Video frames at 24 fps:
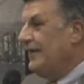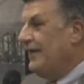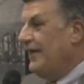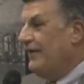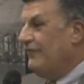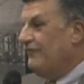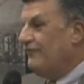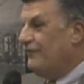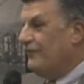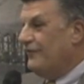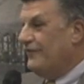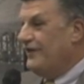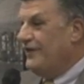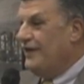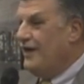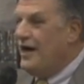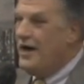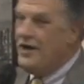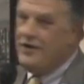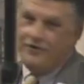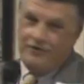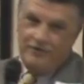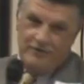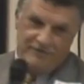And for the
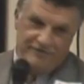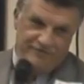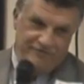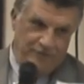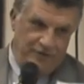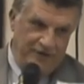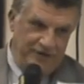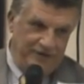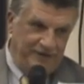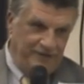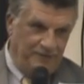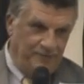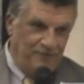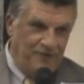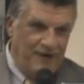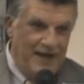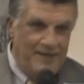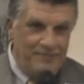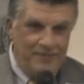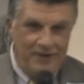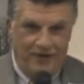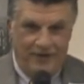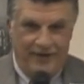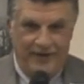honor of winning the
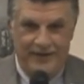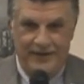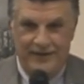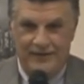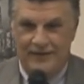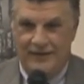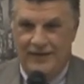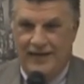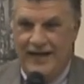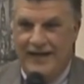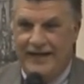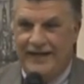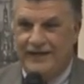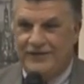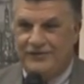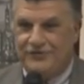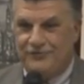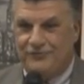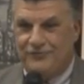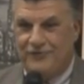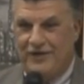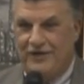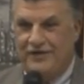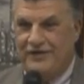primary, I got to
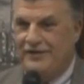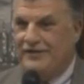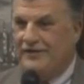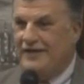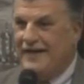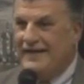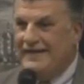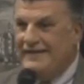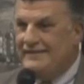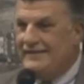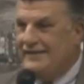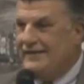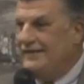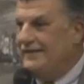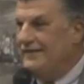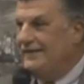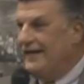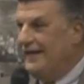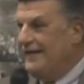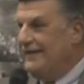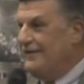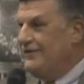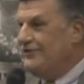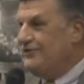run in
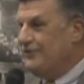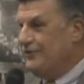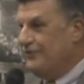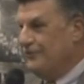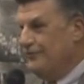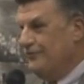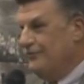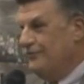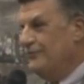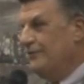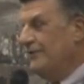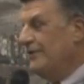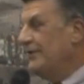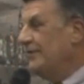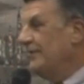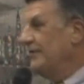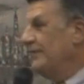1992